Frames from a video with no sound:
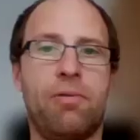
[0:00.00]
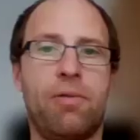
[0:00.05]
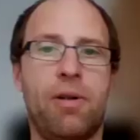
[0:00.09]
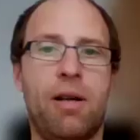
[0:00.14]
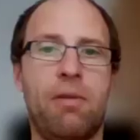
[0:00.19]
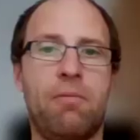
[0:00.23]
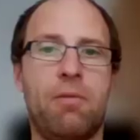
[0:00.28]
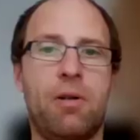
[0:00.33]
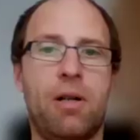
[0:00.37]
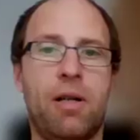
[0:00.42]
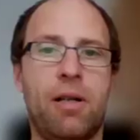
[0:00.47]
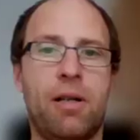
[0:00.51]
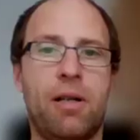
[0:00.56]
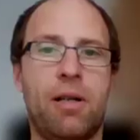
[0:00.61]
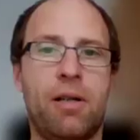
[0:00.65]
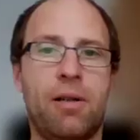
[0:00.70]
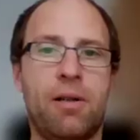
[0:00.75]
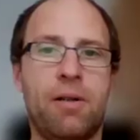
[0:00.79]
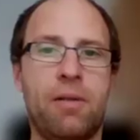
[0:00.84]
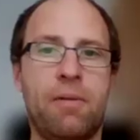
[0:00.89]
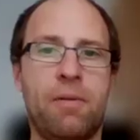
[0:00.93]

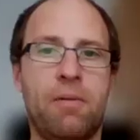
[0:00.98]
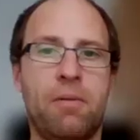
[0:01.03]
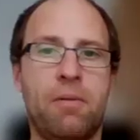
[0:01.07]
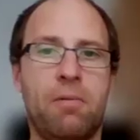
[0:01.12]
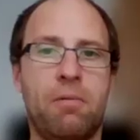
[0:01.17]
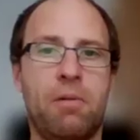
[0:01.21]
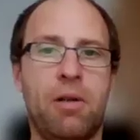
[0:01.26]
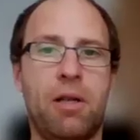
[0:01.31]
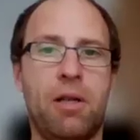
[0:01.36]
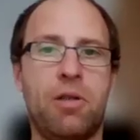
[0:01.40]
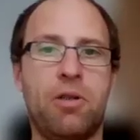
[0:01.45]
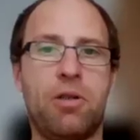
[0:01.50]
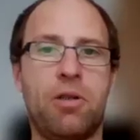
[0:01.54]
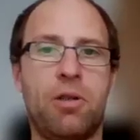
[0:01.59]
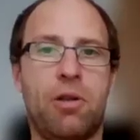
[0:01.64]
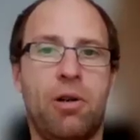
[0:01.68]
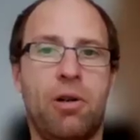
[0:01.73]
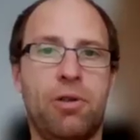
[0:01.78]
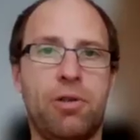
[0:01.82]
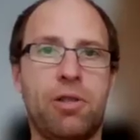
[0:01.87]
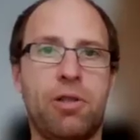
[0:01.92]
framework, which
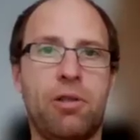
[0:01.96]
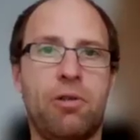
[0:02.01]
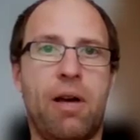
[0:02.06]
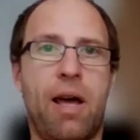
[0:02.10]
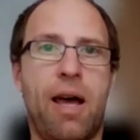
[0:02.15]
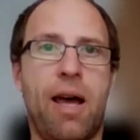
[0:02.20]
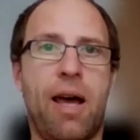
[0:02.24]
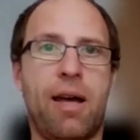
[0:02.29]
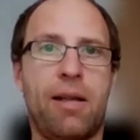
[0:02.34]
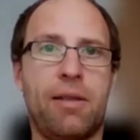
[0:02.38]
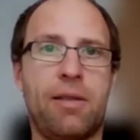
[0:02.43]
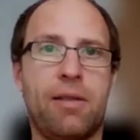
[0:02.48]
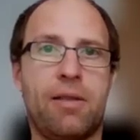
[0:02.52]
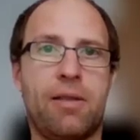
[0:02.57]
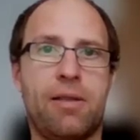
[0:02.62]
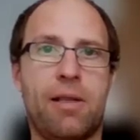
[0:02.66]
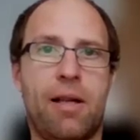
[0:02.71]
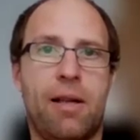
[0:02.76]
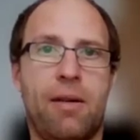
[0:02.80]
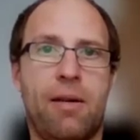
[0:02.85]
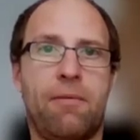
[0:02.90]
also
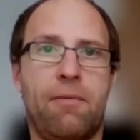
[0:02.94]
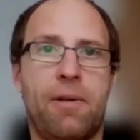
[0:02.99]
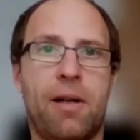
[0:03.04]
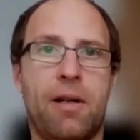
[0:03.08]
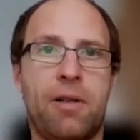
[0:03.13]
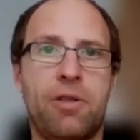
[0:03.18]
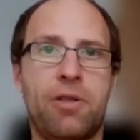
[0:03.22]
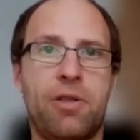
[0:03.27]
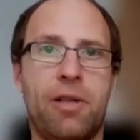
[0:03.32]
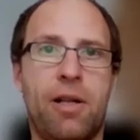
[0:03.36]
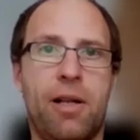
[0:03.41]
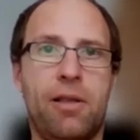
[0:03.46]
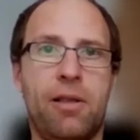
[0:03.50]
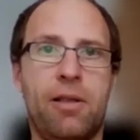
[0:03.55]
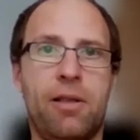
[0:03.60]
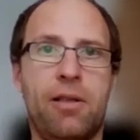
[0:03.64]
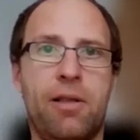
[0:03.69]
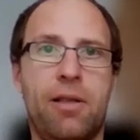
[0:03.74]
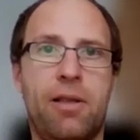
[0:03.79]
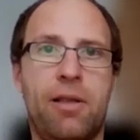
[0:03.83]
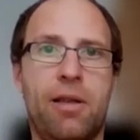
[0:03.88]
adds some
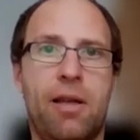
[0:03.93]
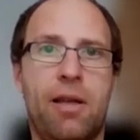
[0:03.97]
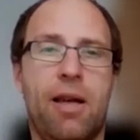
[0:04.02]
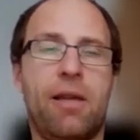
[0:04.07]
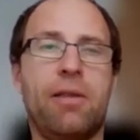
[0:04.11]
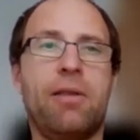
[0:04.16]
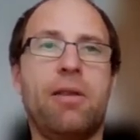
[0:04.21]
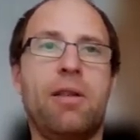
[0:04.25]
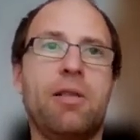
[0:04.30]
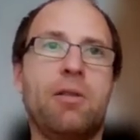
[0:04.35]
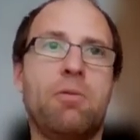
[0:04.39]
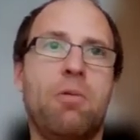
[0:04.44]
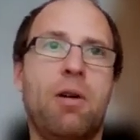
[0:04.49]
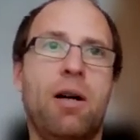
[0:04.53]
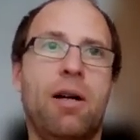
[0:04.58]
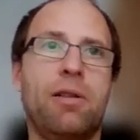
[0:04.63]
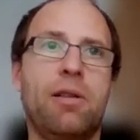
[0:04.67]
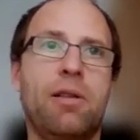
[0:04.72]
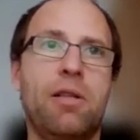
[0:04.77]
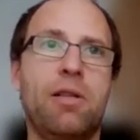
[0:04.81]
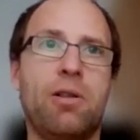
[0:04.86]
functionality. And this
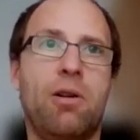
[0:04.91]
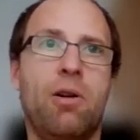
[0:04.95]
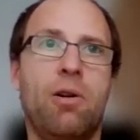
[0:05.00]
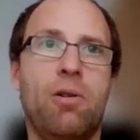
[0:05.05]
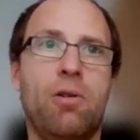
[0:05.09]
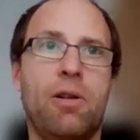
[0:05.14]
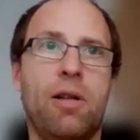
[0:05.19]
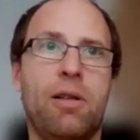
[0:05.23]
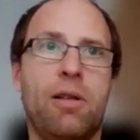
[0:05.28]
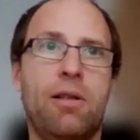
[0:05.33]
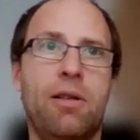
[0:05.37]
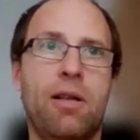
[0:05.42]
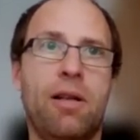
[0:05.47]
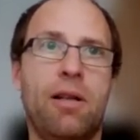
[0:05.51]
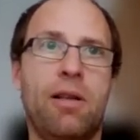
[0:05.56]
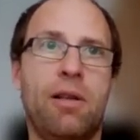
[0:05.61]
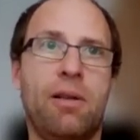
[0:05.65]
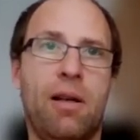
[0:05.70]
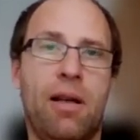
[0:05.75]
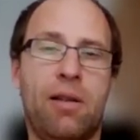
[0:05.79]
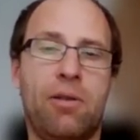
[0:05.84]
one is already
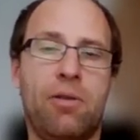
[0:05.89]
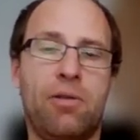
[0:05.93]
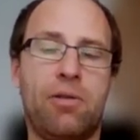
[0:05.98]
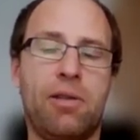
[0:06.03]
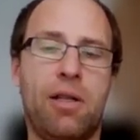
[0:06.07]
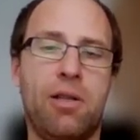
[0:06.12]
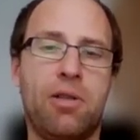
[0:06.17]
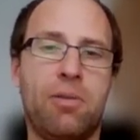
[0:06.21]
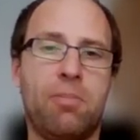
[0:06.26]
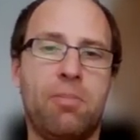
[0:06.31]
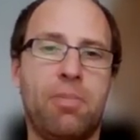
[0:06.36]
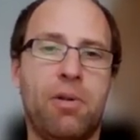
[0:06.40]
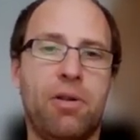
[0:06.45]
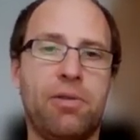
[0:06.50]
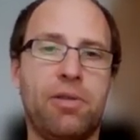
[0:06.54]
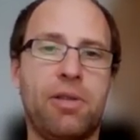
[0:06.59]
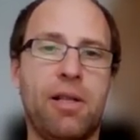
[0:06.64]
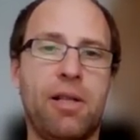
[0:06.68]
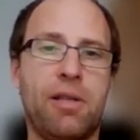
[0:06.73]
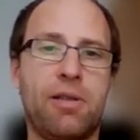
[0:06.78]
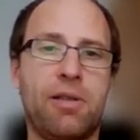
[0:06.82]
an annotation
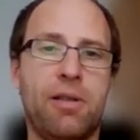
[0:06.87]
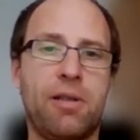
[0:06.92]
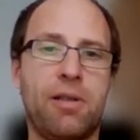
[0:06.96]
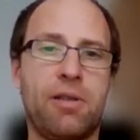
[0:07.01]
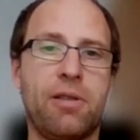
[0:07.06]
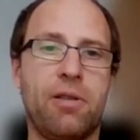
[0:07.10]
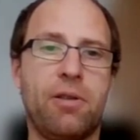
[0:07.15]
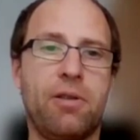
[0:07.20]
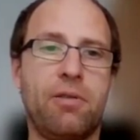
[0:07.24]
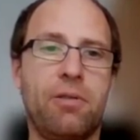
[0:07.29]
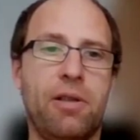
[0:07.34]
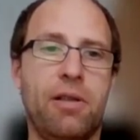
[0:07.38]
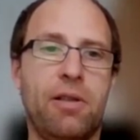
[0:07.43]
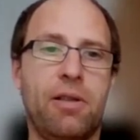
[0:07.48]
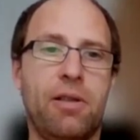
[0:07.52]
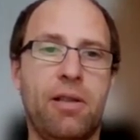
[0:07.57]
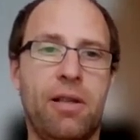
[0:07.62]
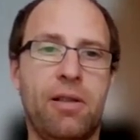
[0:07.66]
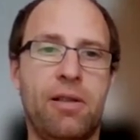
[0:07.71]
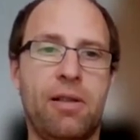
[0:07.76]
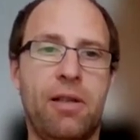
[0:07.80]
processor, so
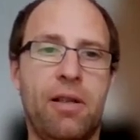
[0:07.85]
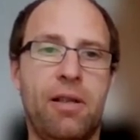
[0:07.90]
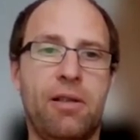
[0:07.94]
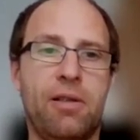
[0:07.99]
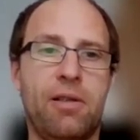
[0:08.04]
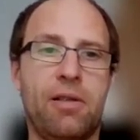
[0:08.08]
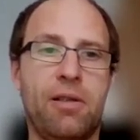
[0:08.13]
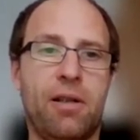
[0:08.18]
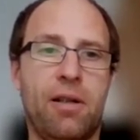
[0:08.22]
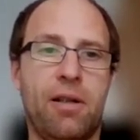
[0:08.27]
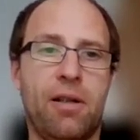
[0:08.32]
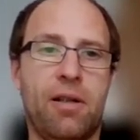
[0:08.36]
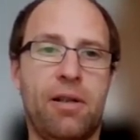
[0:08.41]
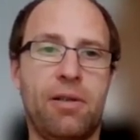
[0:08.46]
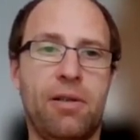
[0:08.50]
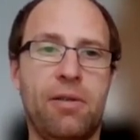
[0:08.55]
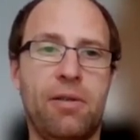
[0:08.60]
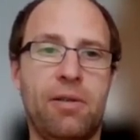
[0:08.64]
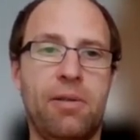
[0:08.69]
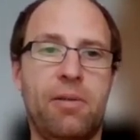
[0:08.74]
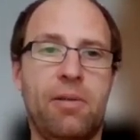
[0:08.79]

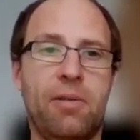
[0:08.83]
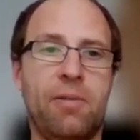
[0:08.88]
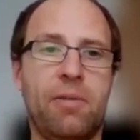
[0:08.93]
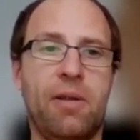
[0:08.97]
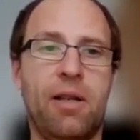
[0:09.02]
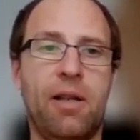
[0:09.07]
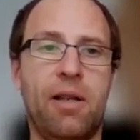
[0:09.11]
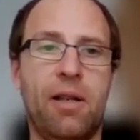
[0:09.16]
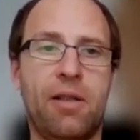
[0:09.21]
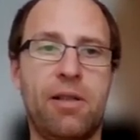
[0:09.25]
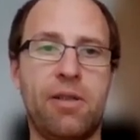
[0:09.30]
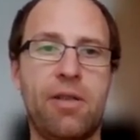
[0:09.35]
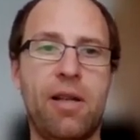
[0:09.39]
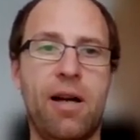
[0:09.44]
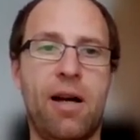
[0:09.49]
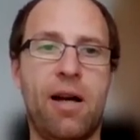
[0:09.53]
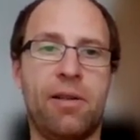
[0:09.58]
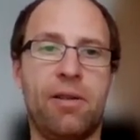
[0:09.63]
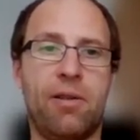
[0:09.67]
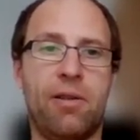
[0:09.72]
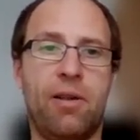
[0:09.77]
it's
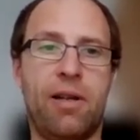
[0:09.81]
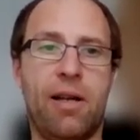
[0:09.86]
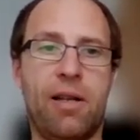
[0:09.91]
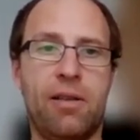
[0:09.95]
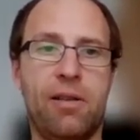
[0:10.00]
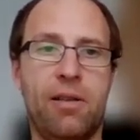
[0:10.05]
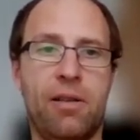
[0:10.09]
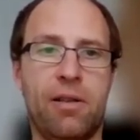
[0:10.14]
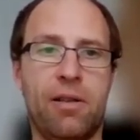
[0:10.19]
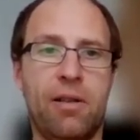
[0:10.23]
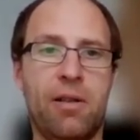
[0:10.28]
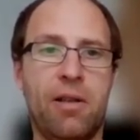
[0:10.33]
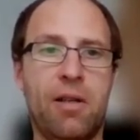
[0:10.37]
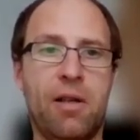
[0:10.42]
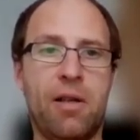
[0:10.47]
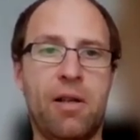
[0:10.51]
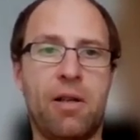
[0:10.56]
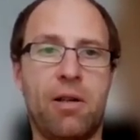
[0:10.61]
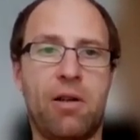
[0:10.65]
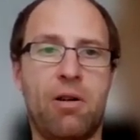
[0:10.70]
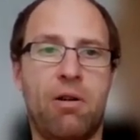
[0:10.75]
done at the
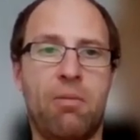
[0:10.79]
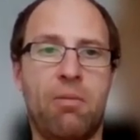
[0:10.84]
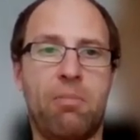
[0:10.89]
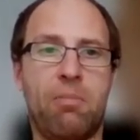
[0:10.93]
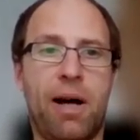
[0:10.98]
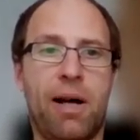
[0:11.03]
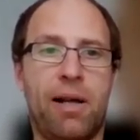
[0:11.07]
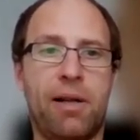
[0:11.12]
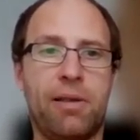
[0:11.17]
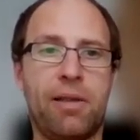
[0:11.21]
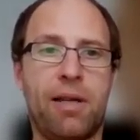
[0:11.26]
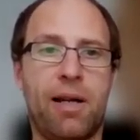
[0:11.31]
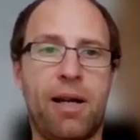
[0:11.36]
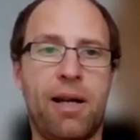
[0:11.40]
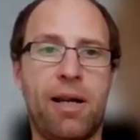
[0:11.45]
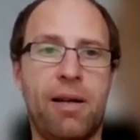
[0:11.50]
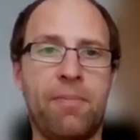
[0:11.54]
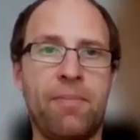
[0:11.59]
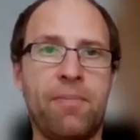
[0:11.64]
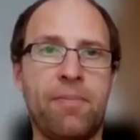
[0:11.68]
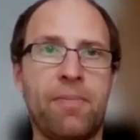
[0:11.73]
compile
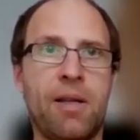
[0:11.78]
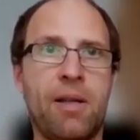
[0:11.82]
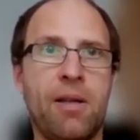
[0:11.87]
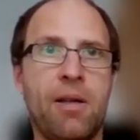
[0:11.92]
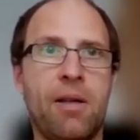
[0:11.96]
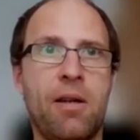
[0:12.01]
time.